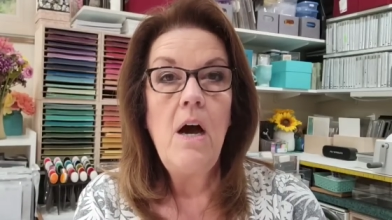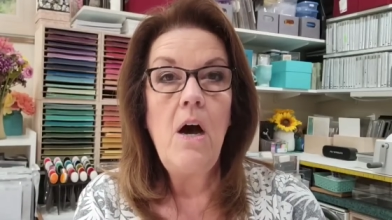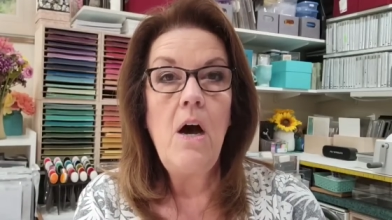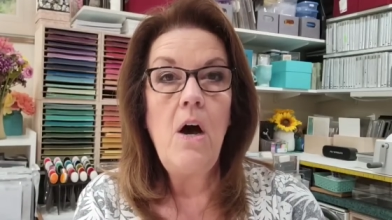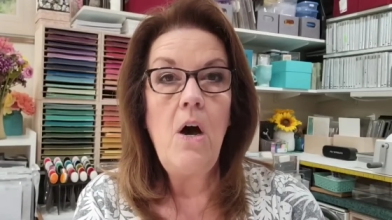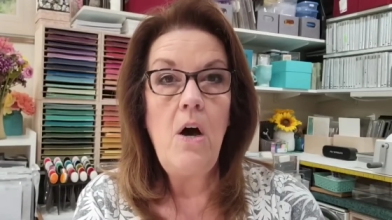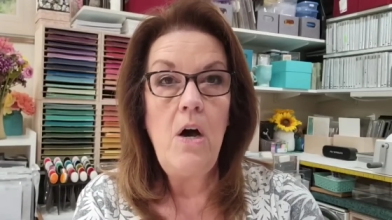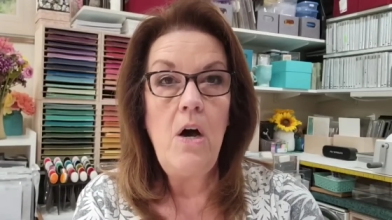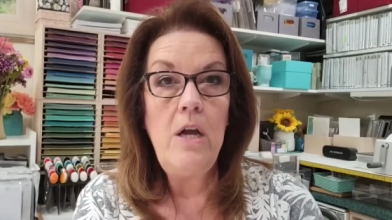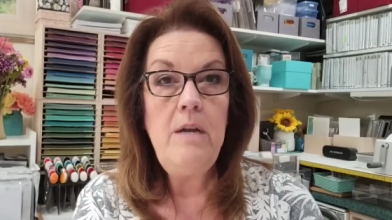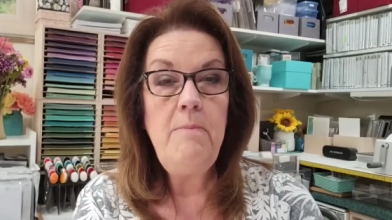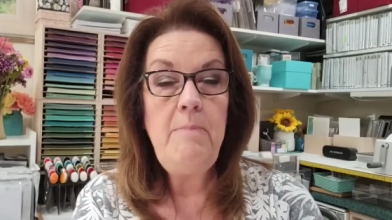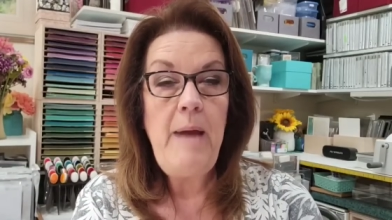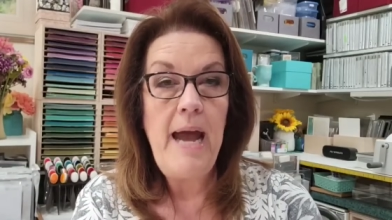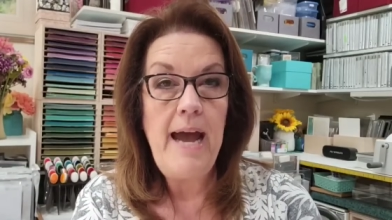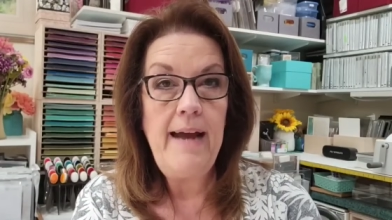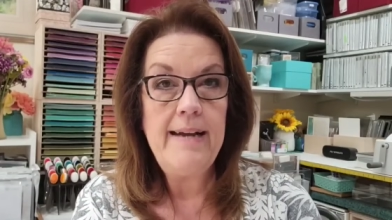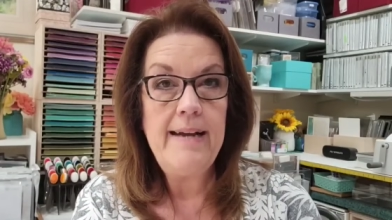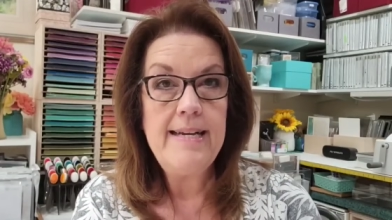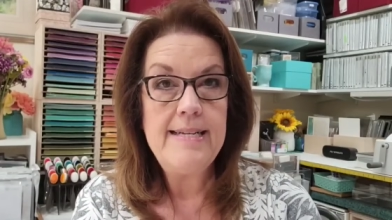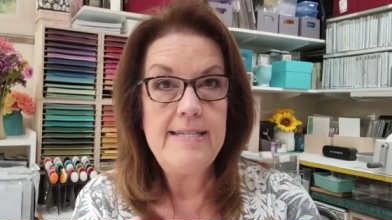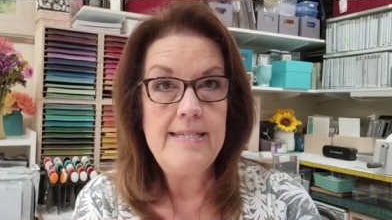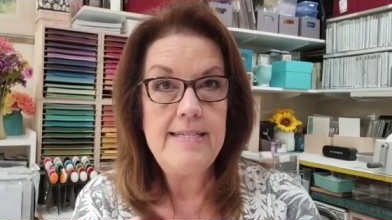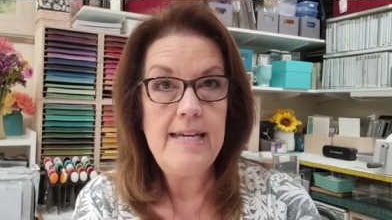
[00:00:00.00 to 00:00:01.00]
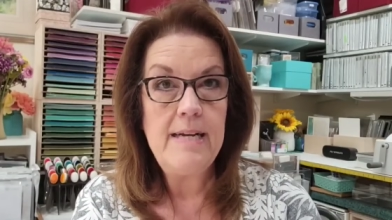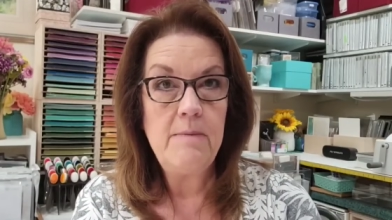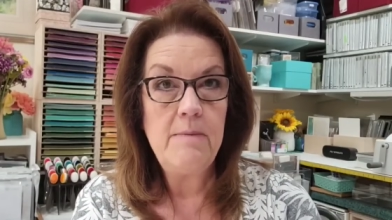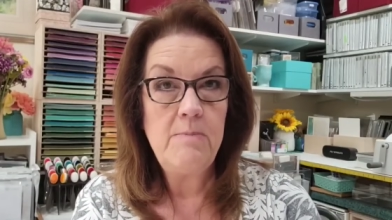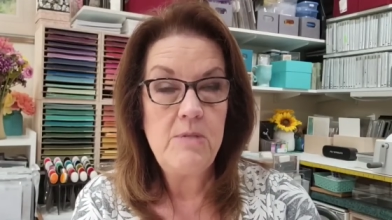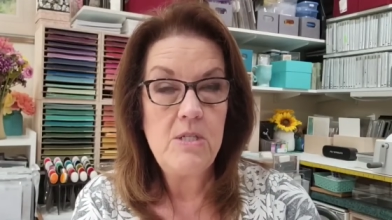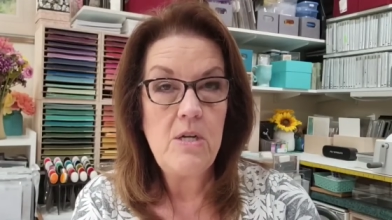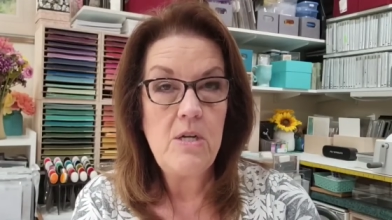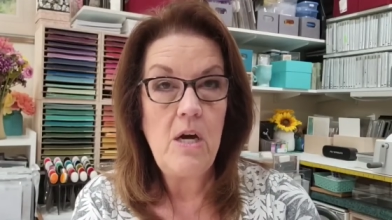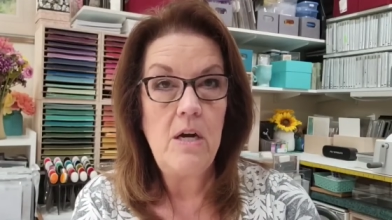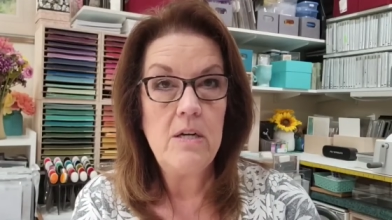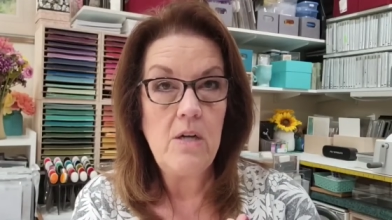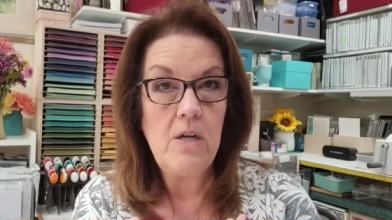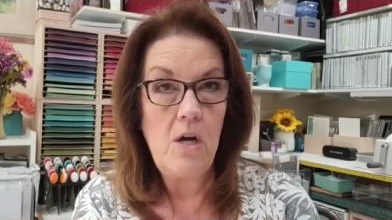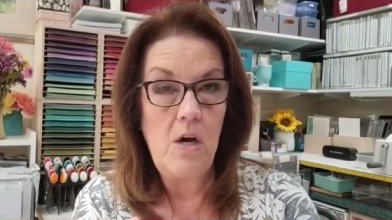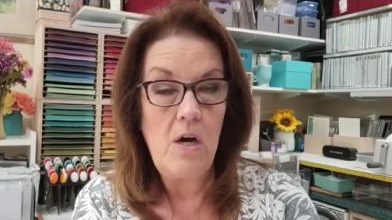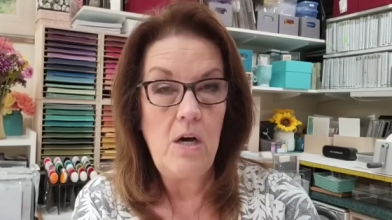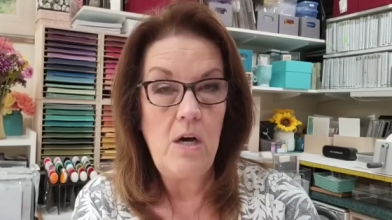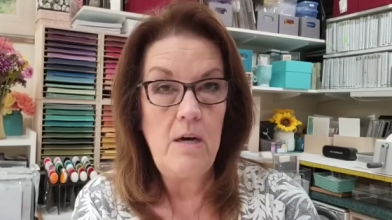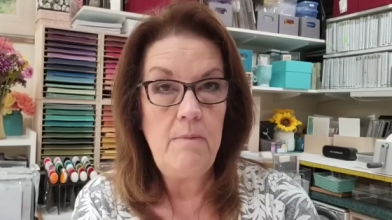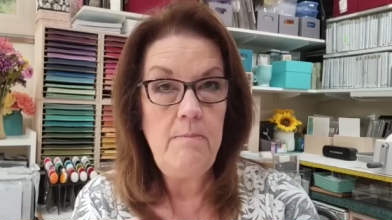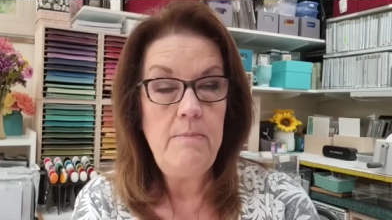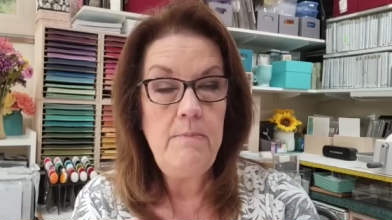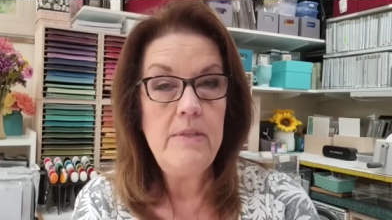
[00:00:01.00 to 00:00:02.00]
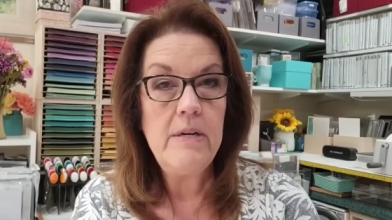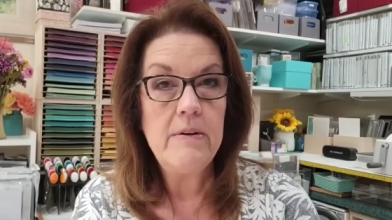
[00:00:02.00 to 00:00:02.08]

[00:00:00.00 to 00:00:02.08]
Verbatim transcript: on pattystamps.com.